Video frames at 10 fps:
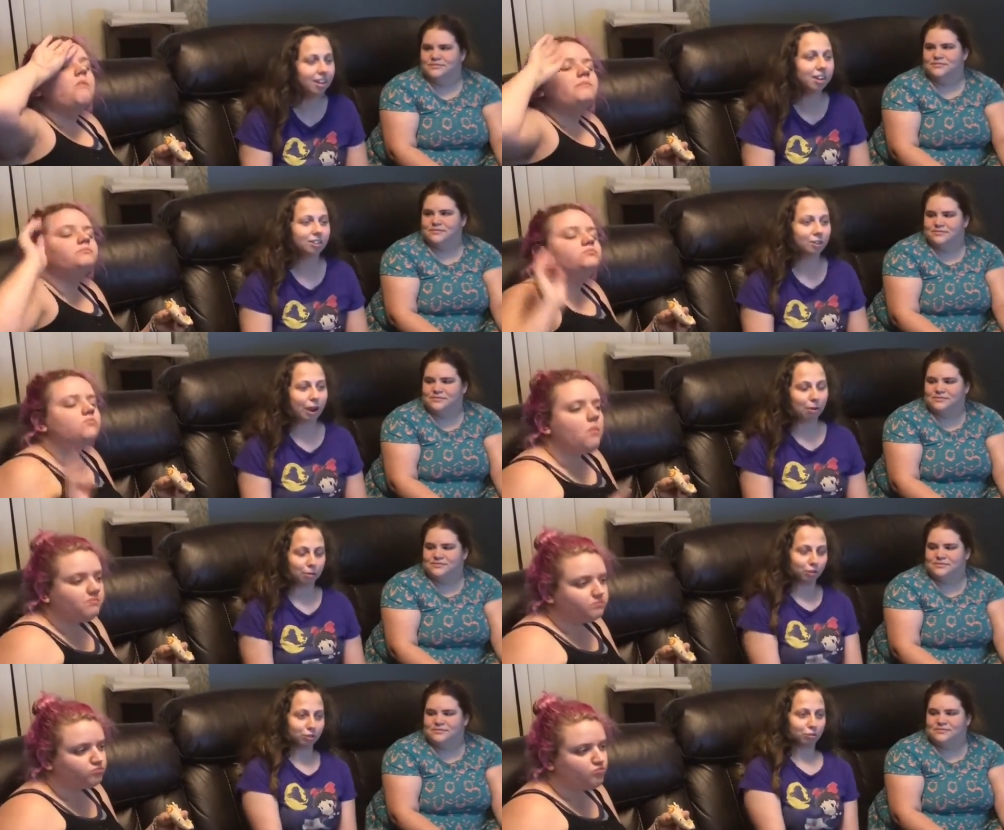Speaker 1: So I was
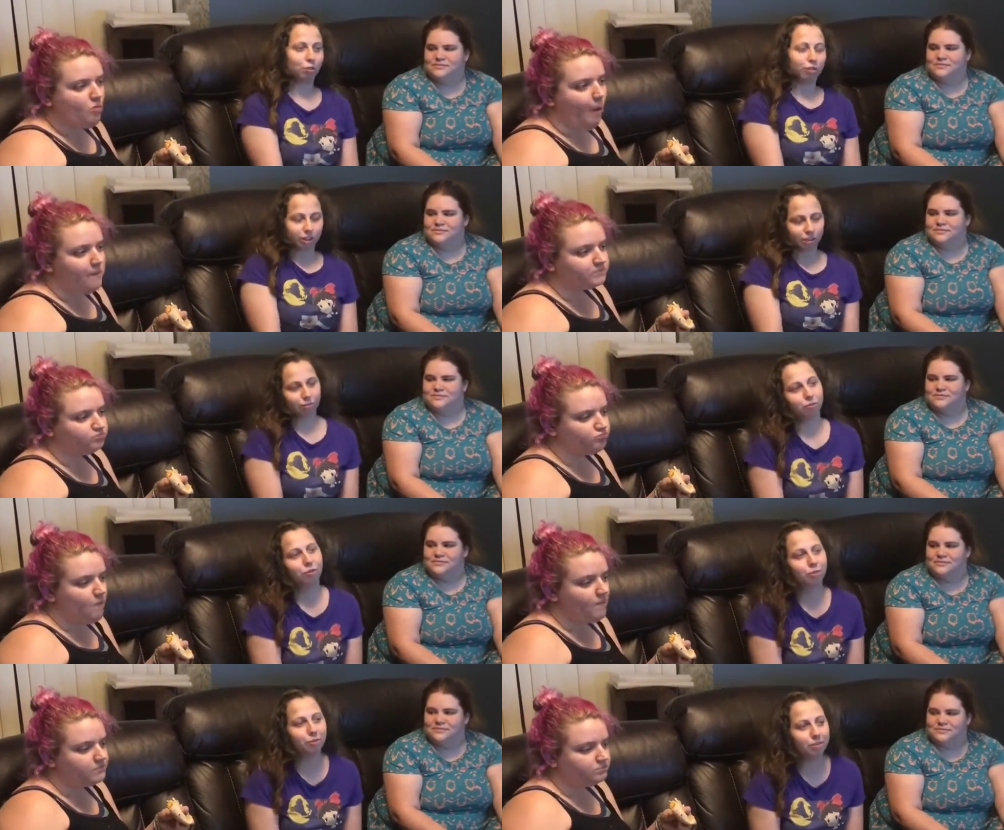scrolling
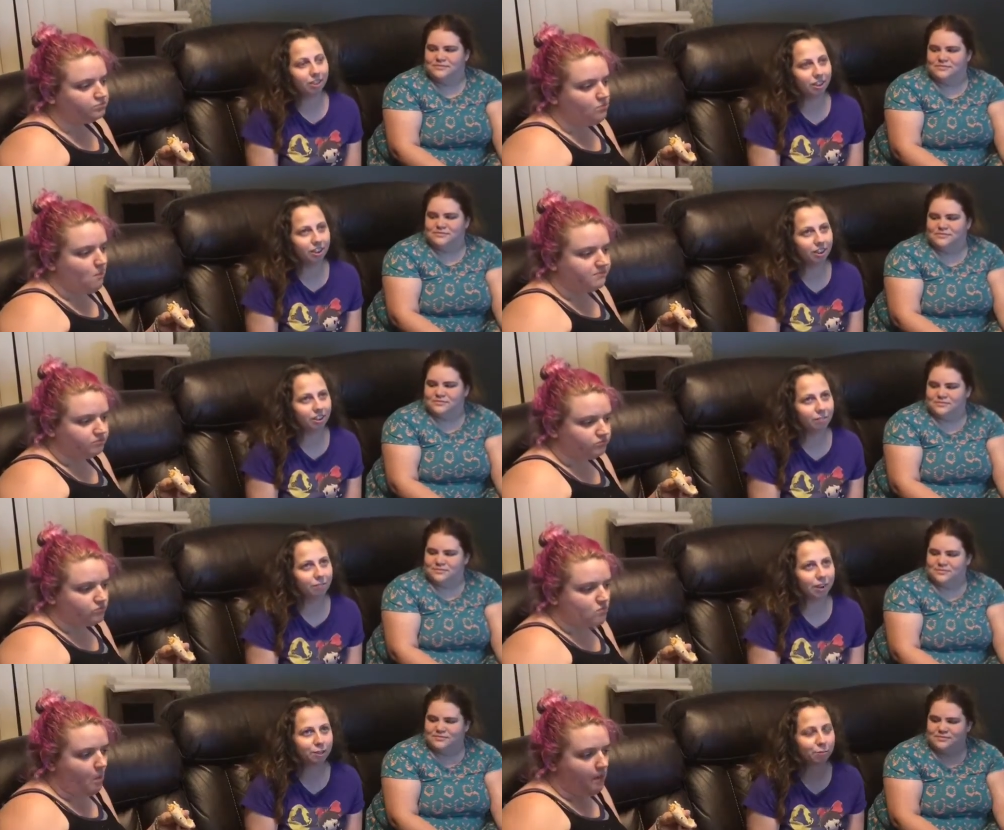through the
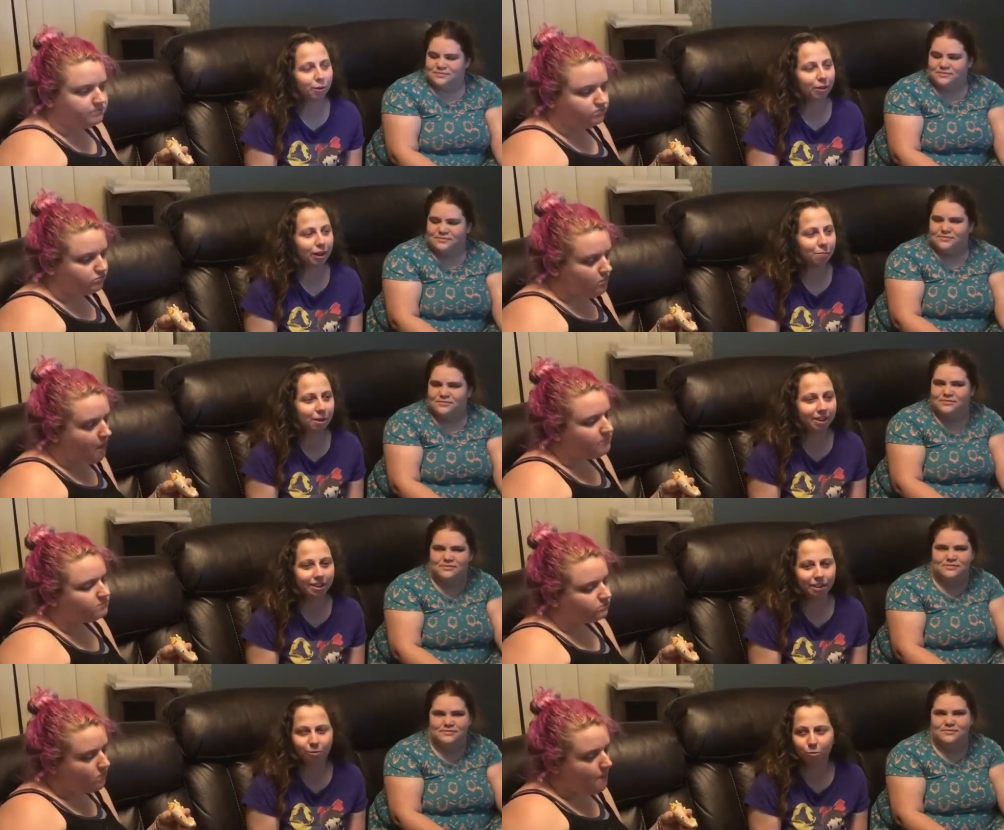Facebook
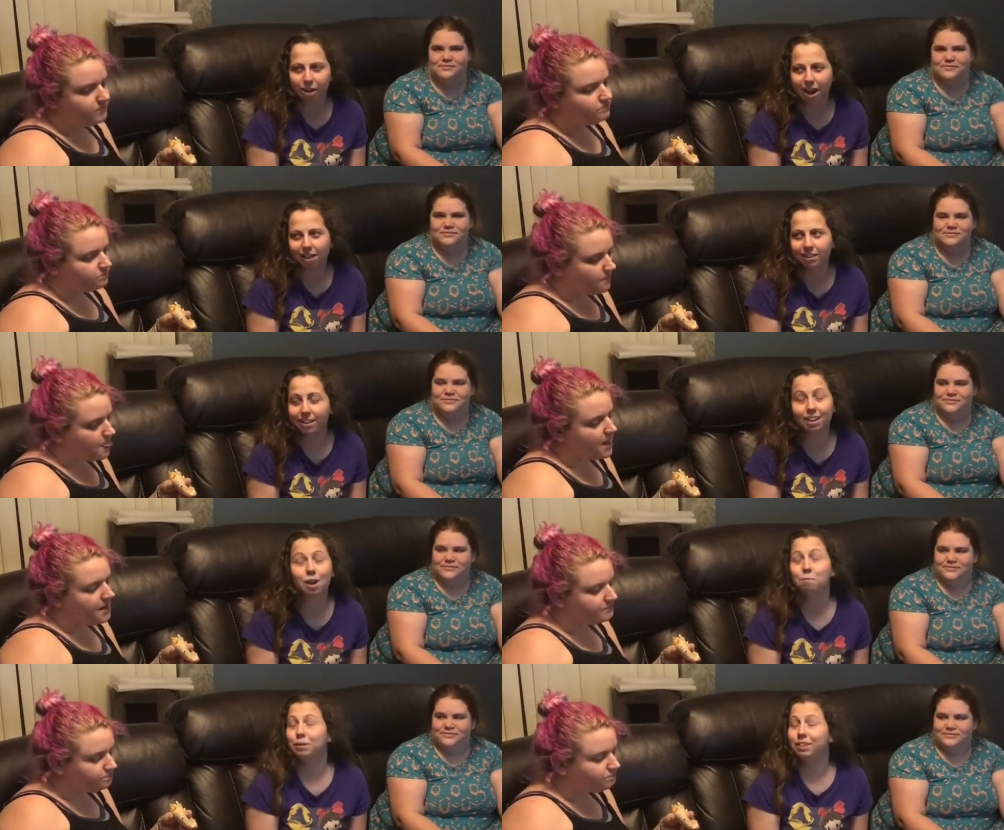recommended reality
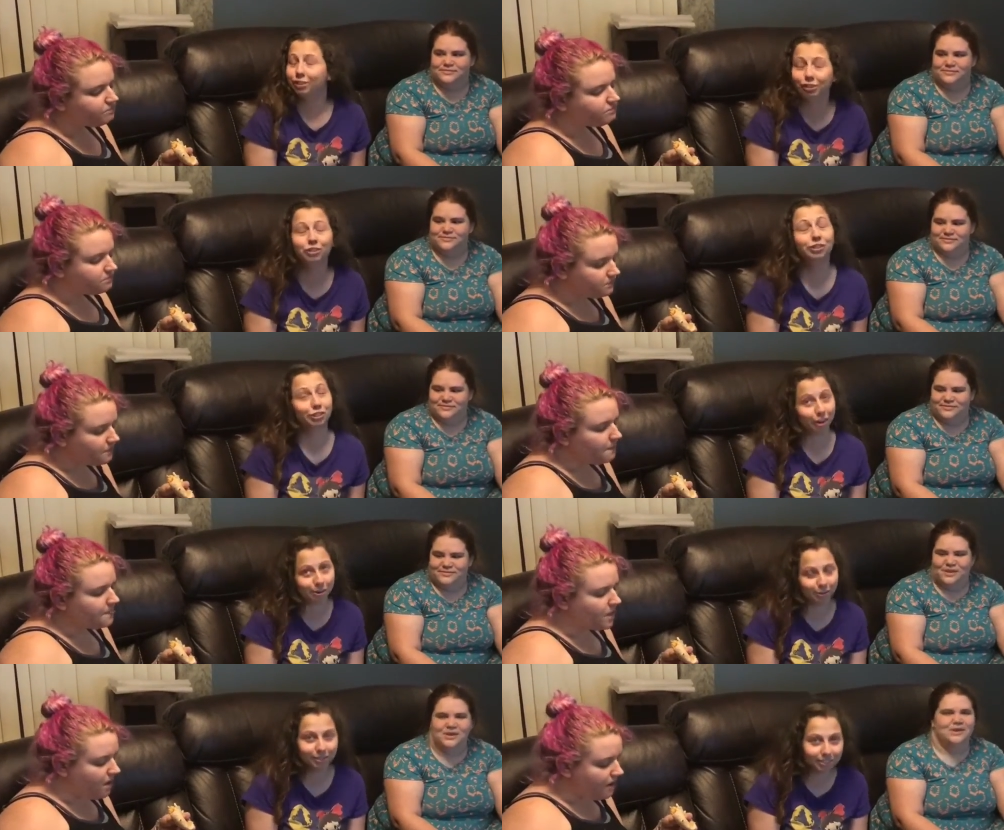competition
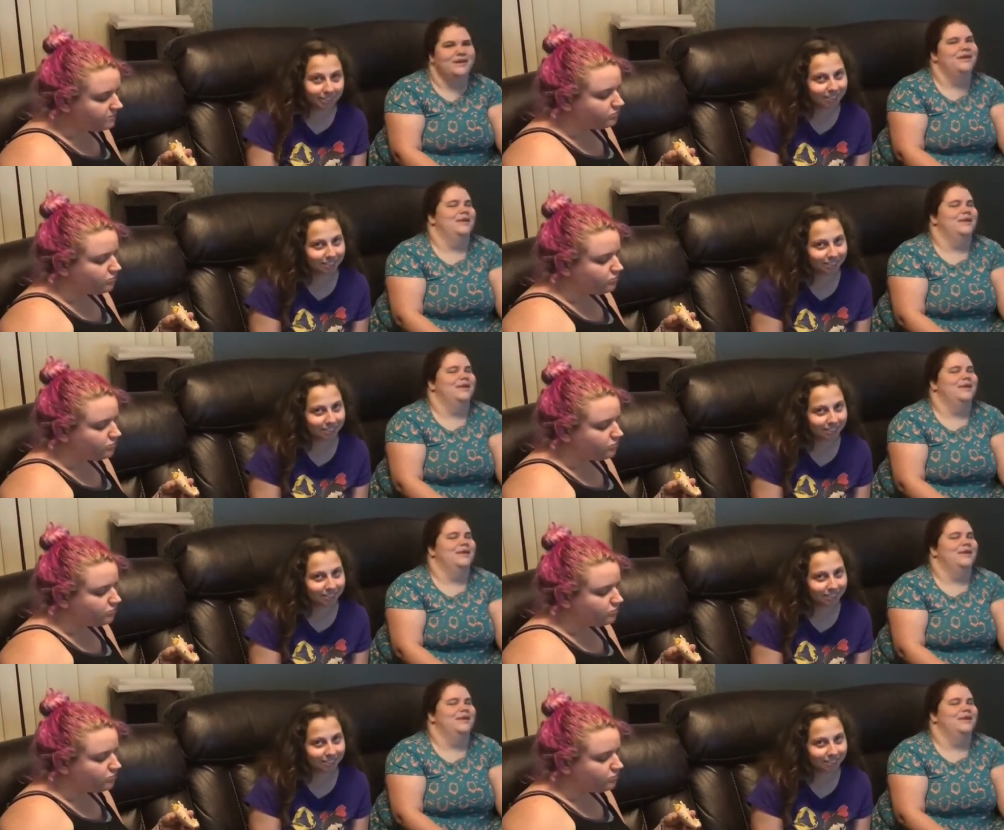shows.